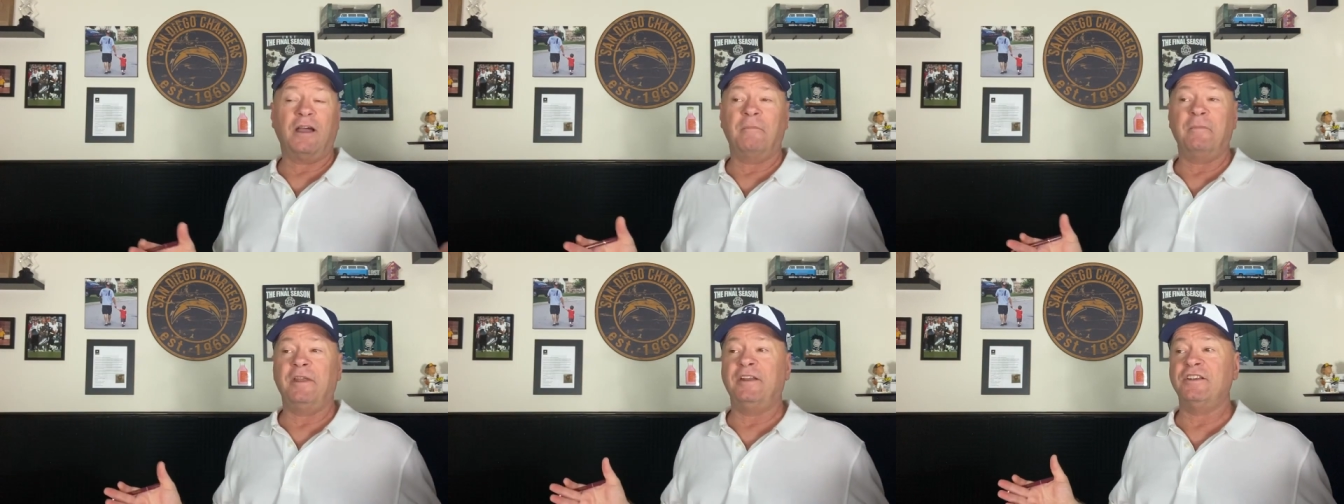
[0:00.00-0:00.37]

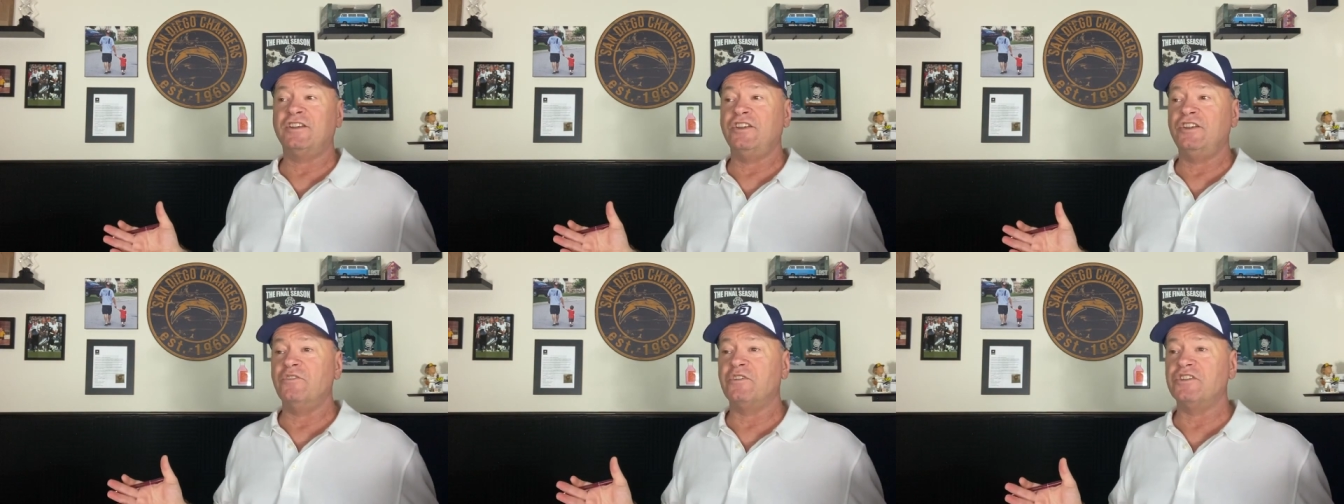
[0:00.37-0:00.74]
I
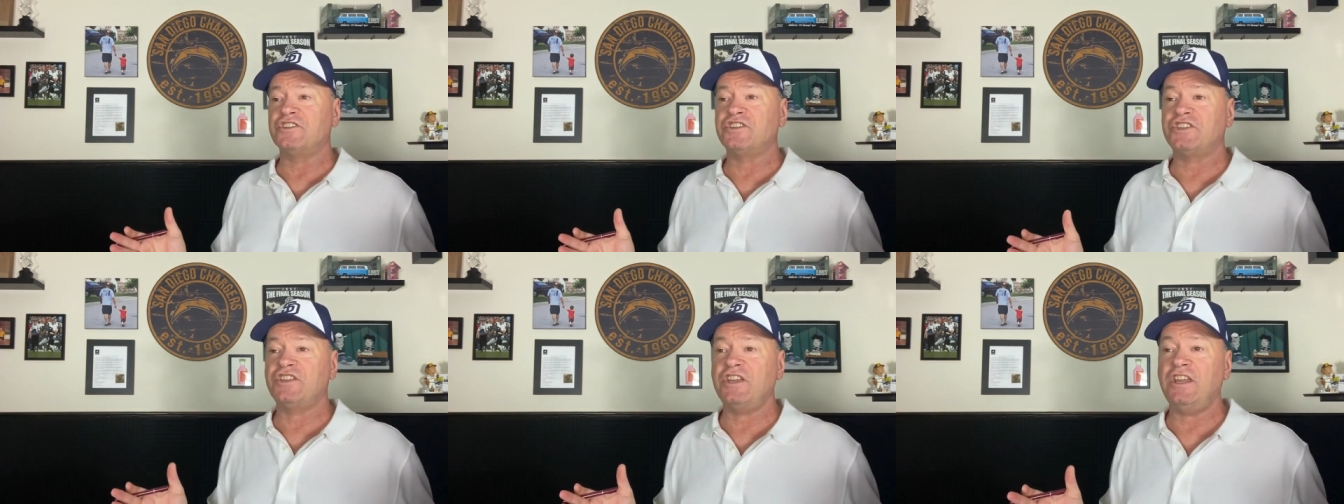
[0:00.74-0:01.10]
mean, you can
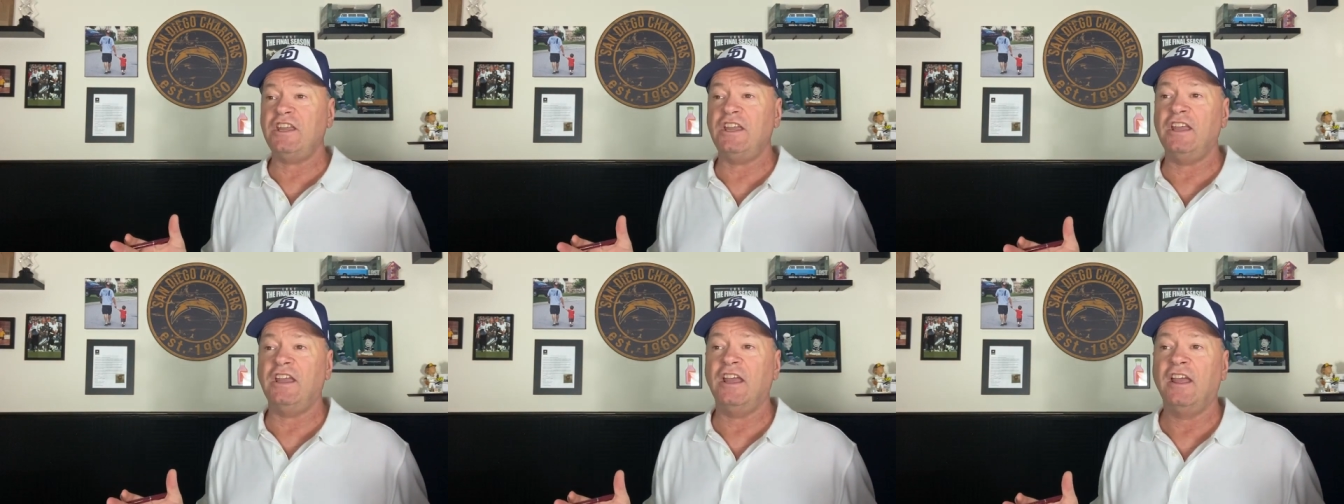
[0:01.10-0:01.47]

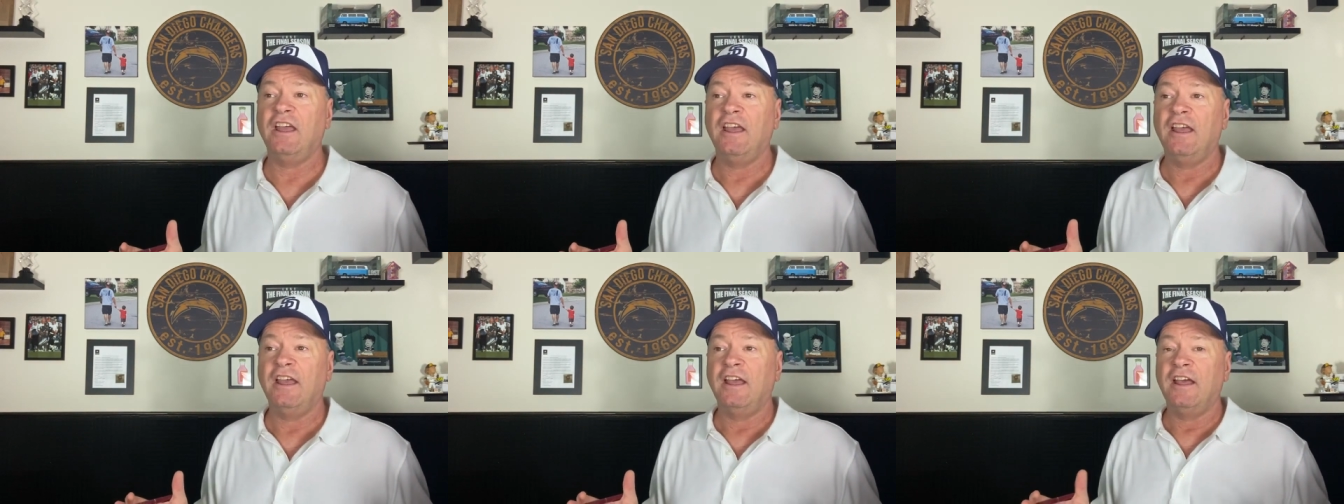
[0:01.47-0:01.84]
see
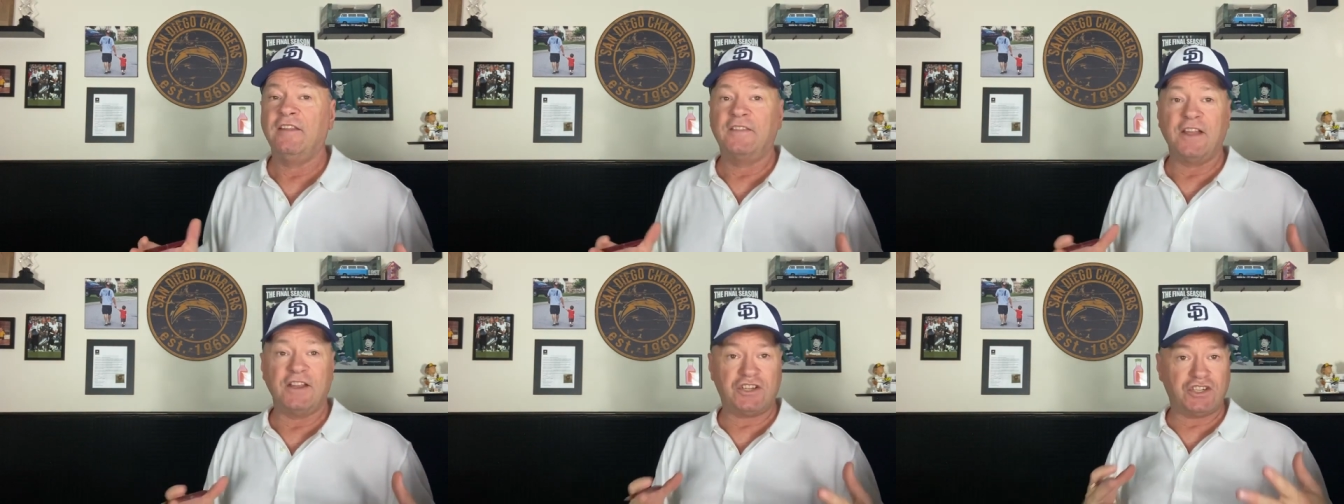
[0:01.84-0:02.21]

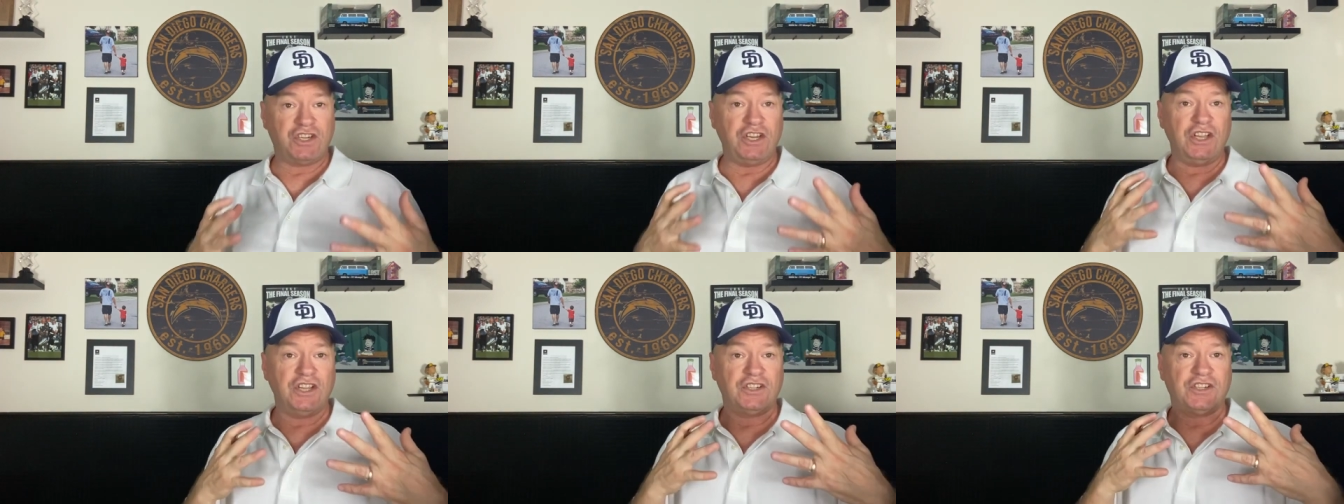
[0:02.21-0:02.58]
that
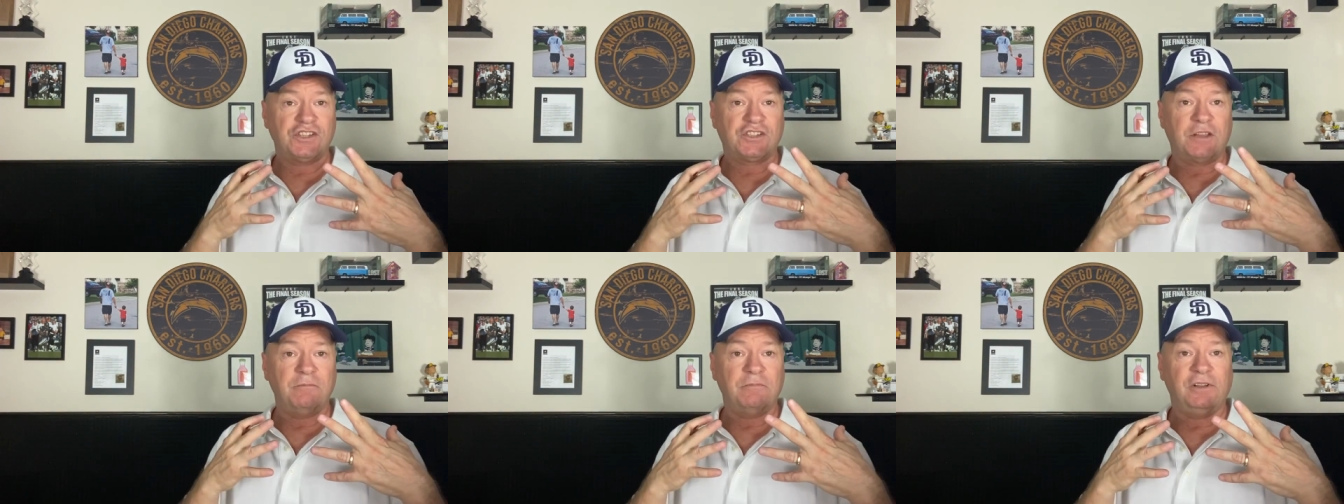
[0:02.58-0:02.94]
she has
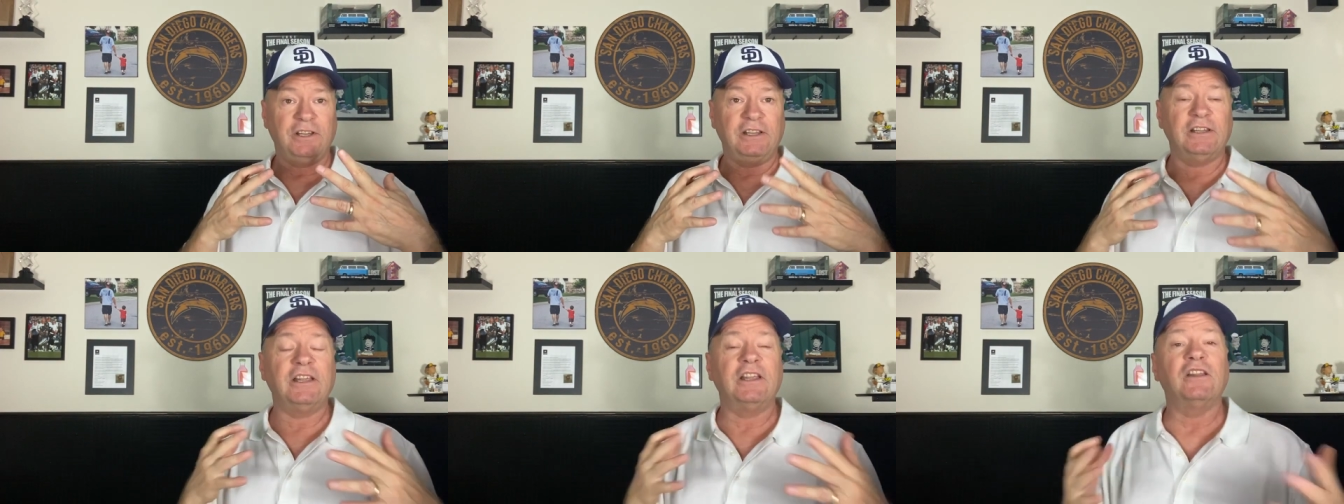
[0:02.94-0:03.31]
just
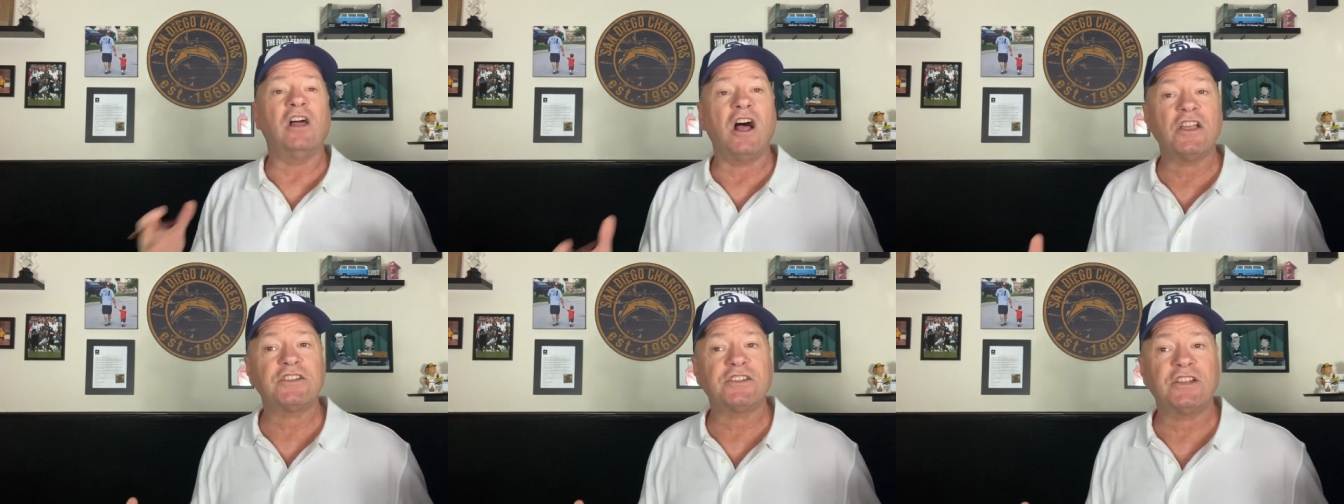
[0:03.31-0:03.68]
completely
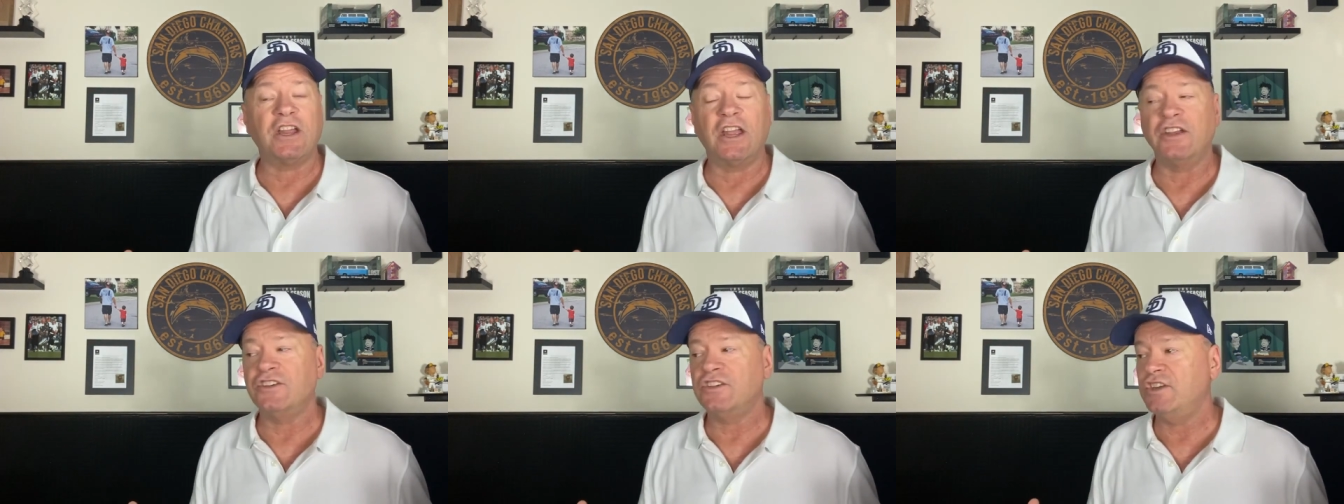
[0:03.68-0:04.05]
lost it and